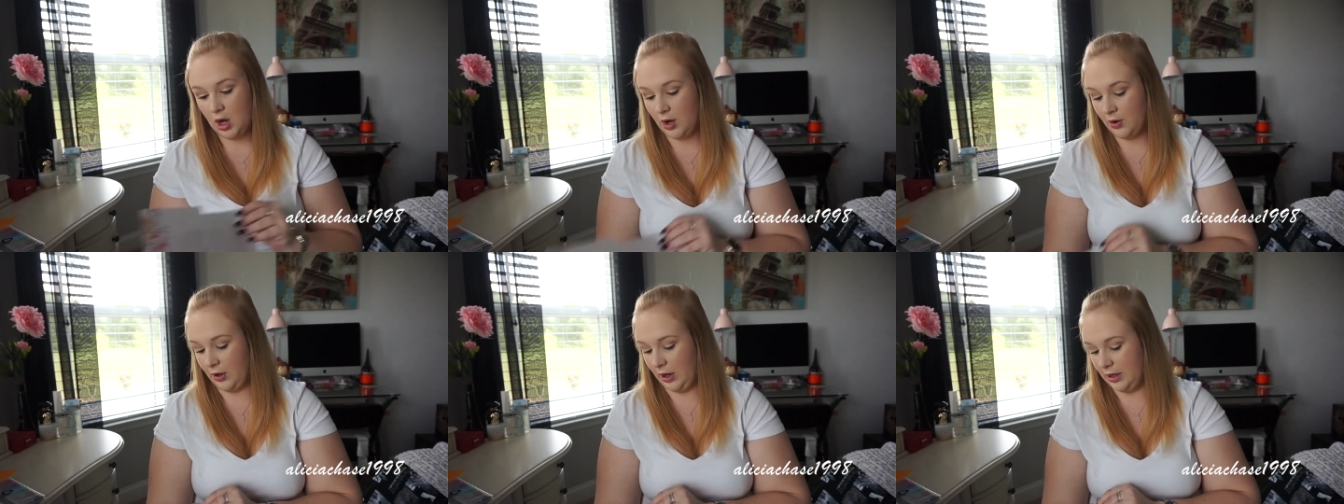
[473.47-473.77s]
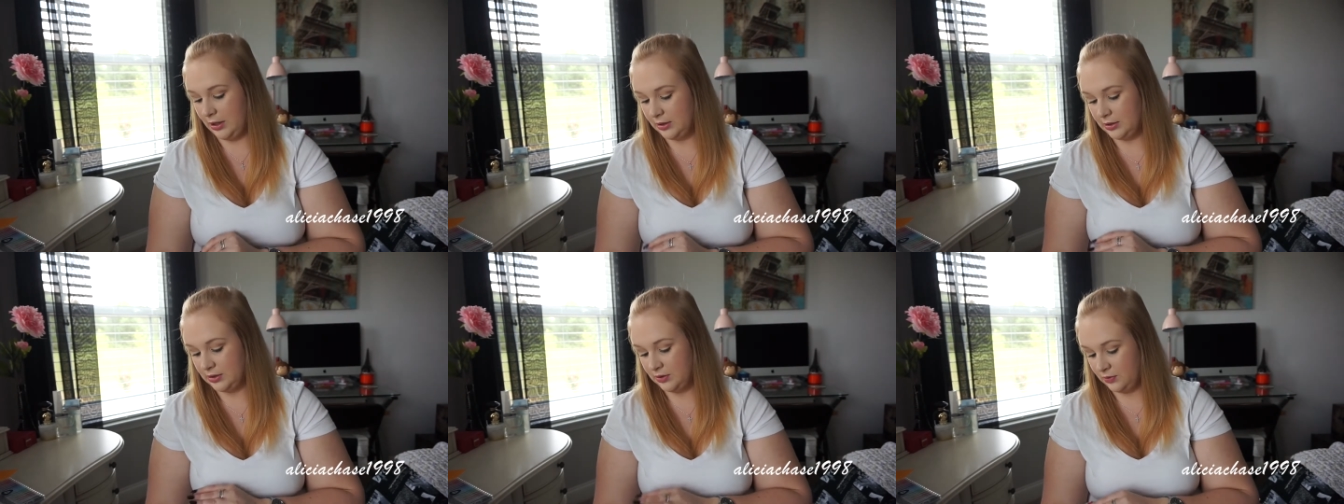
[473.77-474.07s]

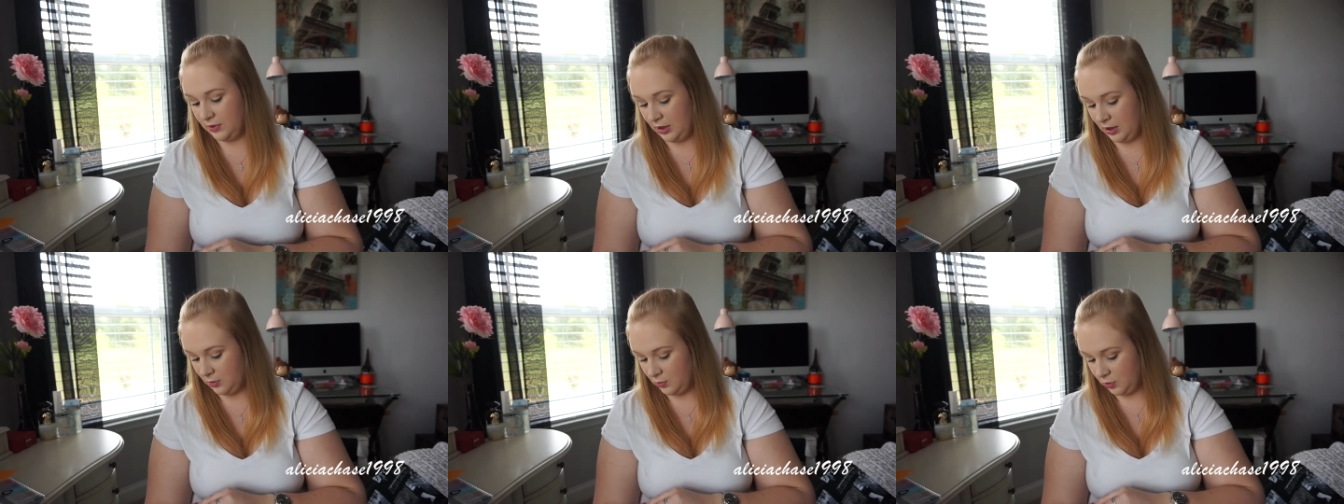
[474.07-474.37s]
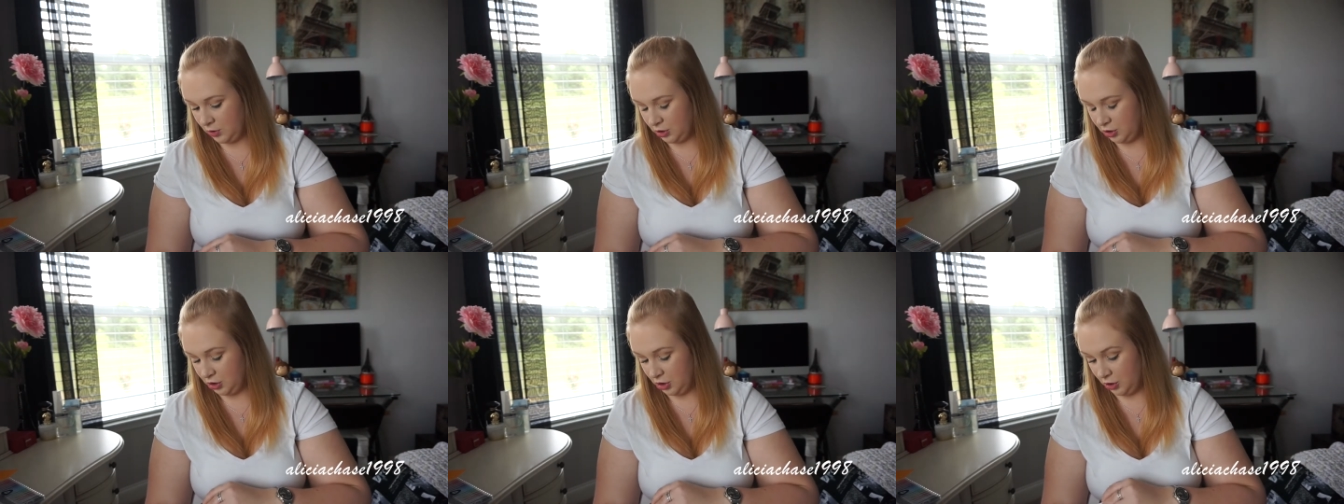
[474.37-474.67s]
Okay, so now I
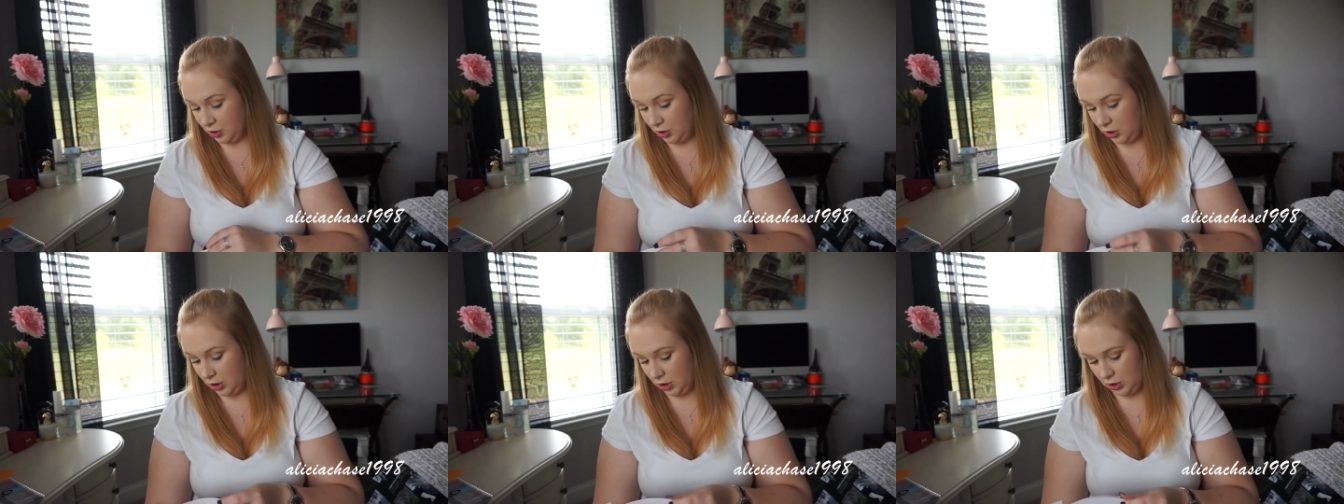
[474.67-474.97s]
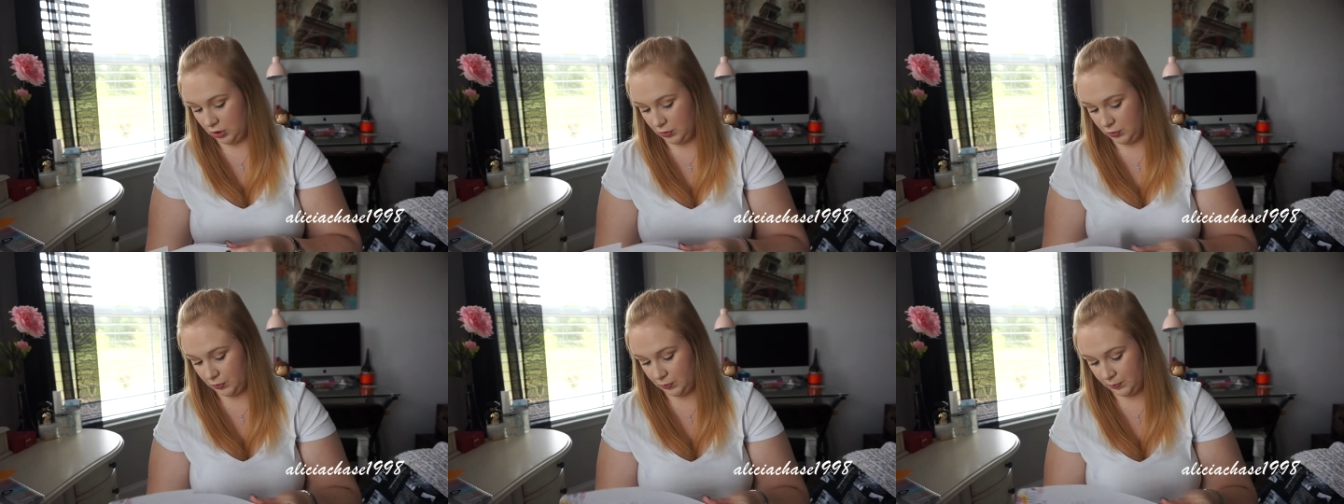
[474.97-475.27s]
want to show
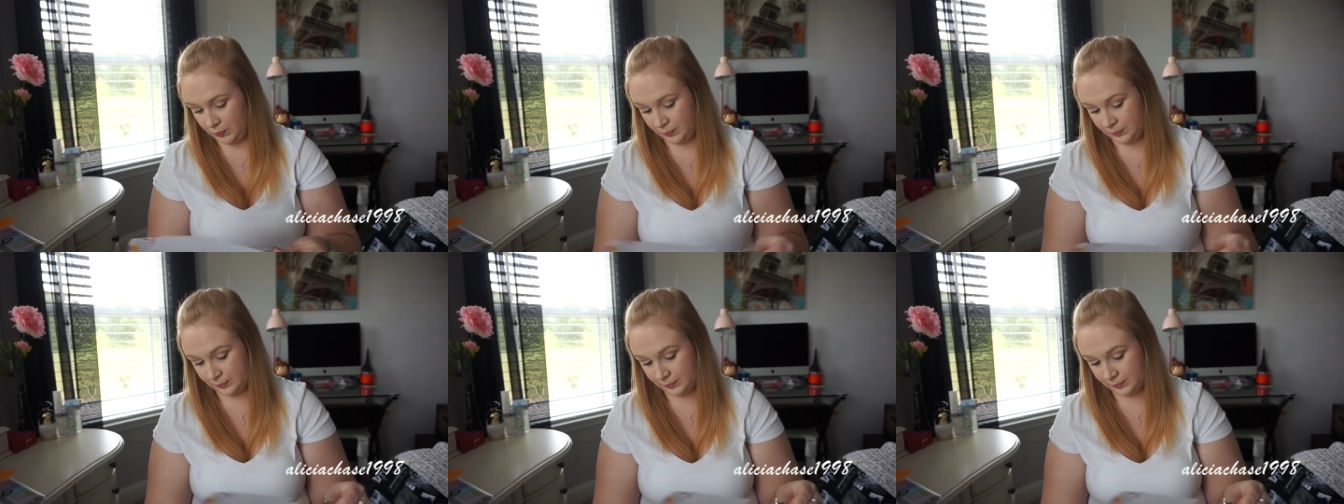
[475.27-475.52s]
you,